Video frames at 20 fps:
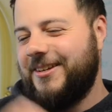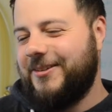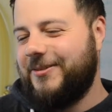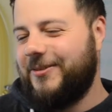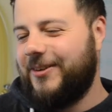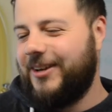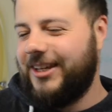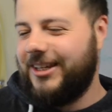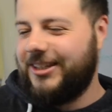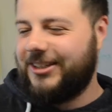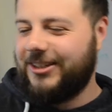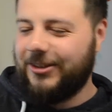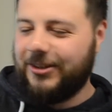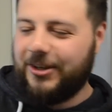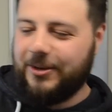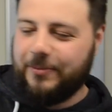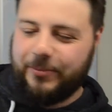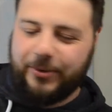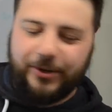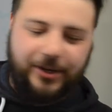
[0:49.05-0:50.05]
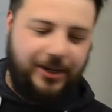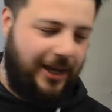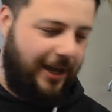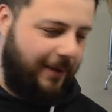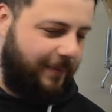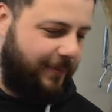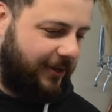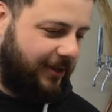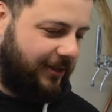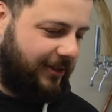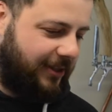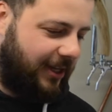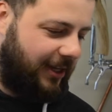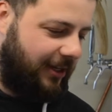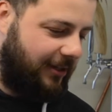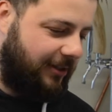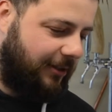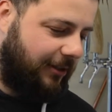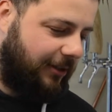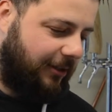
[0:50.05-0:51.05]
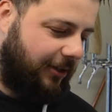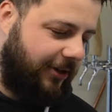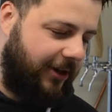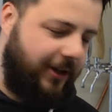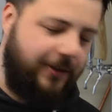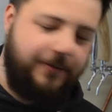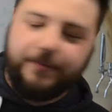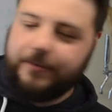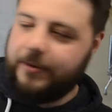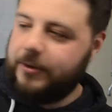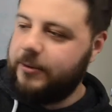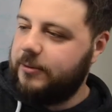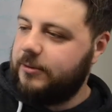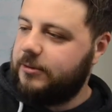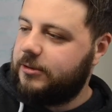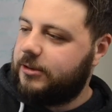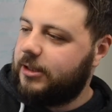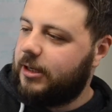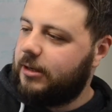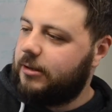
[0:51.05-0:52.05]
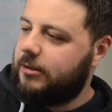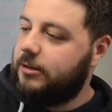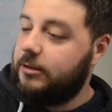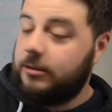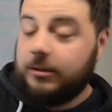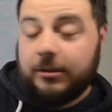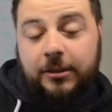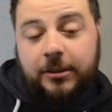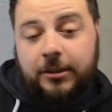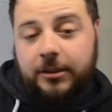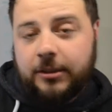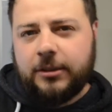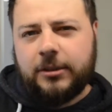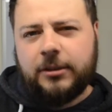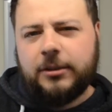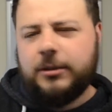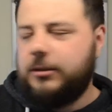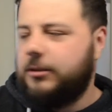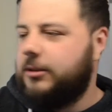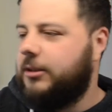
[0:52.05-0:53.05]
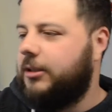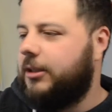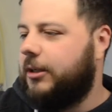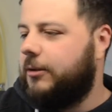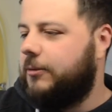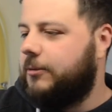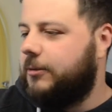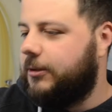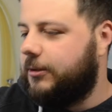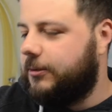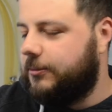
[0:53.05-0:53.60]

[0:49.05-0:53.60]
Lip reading: Well, he's looking pretty happy on that little grapefruit, so, you know.